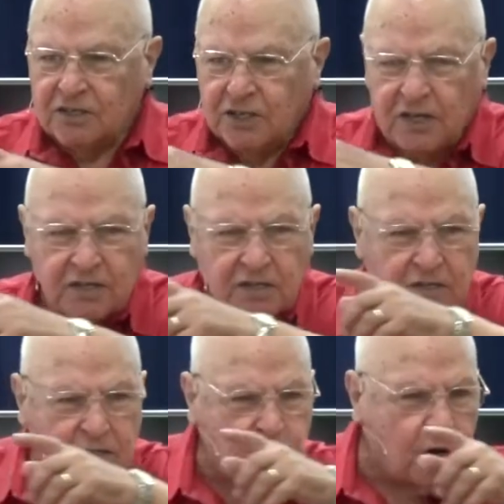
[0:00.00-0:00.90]

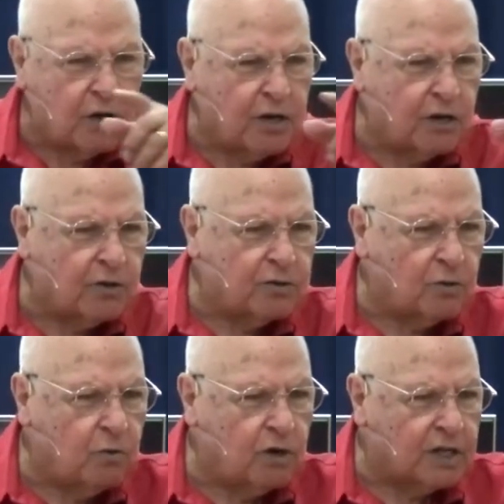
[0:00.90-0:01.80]
Jesus is walking on the
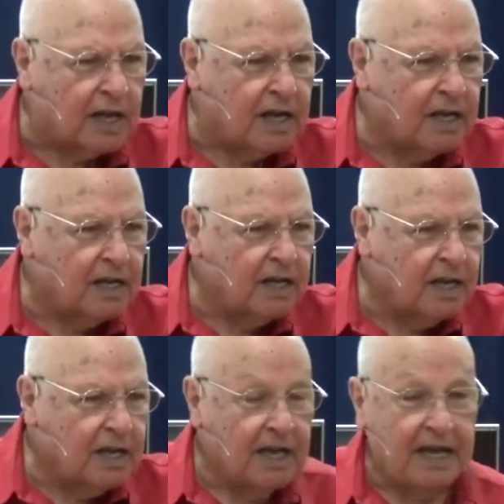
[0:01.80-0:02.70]
water.
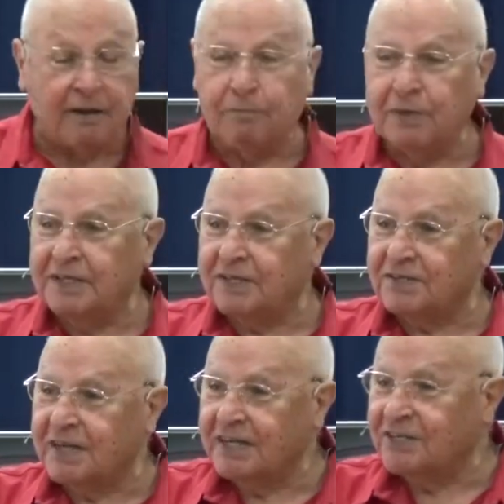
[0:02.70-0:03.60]
And Peter
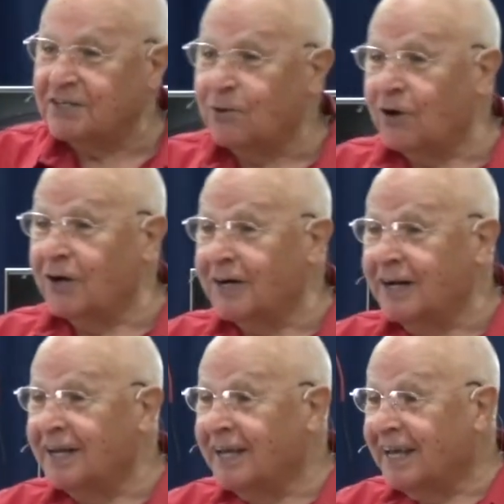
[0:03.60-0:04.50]
said, Lord,
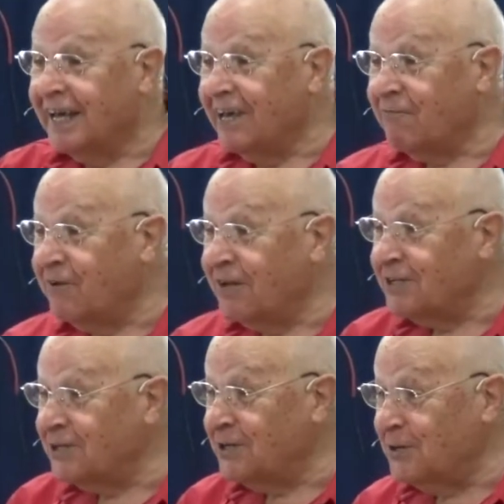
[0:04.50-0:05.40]
if it
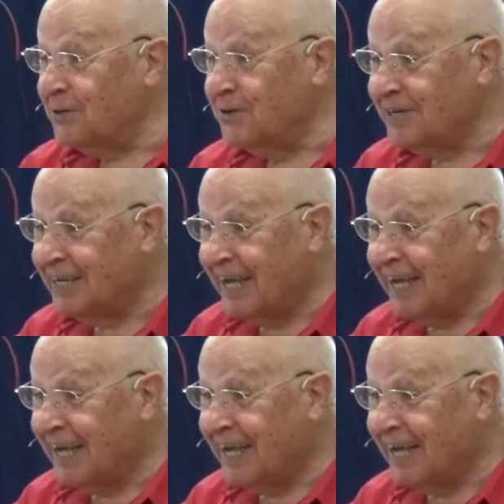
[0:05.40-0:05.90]
is you,